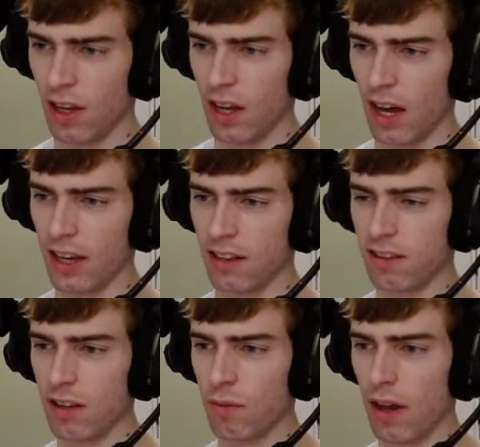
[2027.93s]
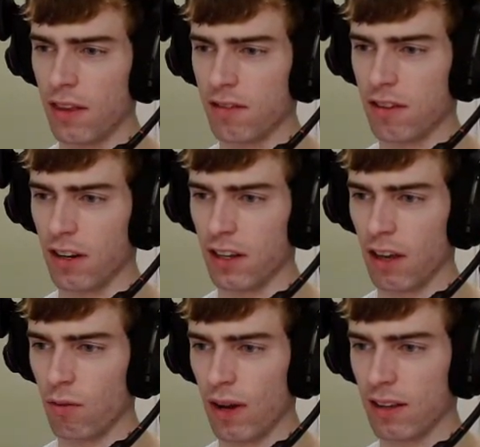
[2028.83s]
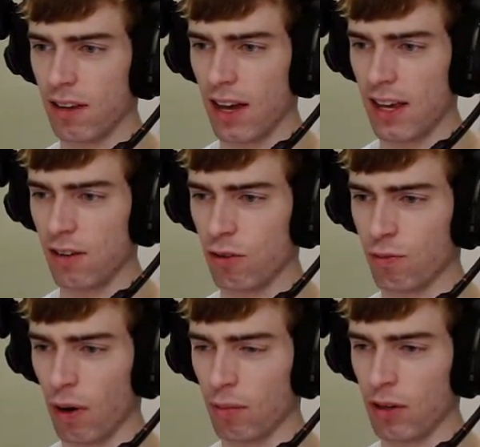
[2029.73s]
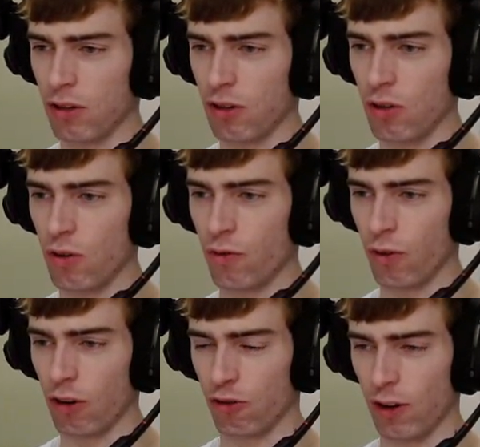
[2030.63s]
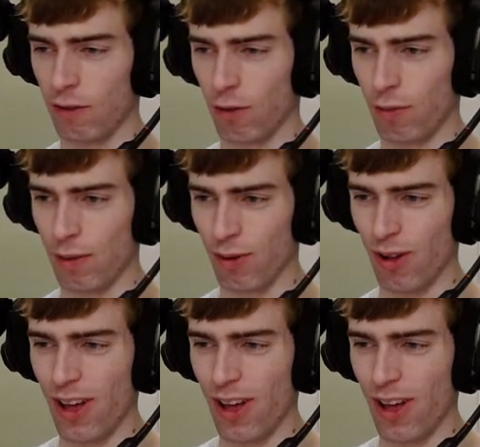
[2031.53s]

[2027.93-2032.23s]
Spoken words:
I can see why this didn't get ranked high. It was probably too frustrating for people.